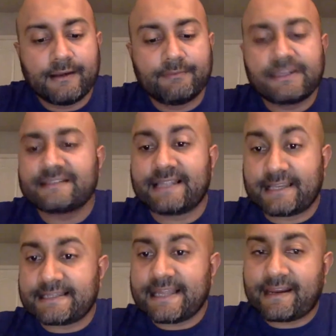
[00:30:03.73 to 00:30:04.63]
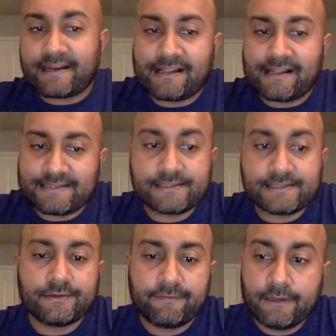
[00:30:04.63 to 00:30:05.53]
does like a static analysis
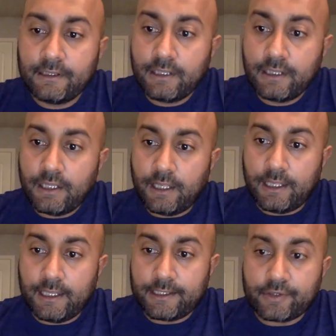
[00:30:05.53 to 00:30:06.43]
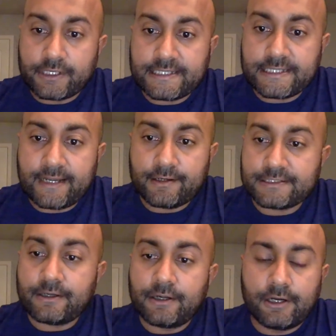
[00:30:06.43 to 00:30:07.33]
of your
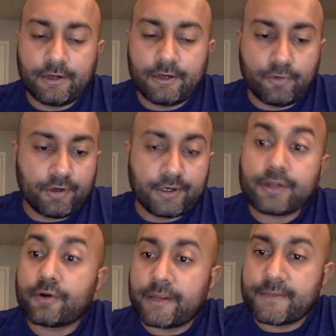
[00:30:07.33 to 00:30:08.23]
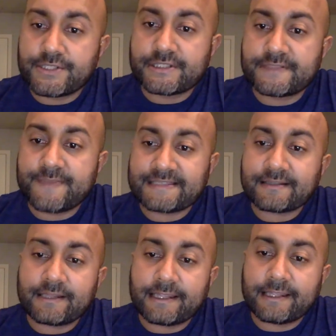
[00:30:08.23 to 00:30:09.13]
containers or your images
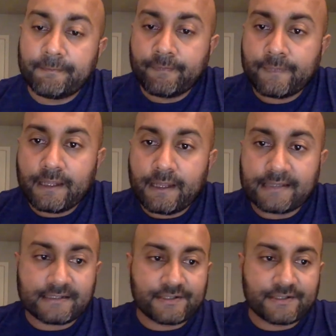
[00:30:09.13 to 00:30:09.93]
basically, and tells you.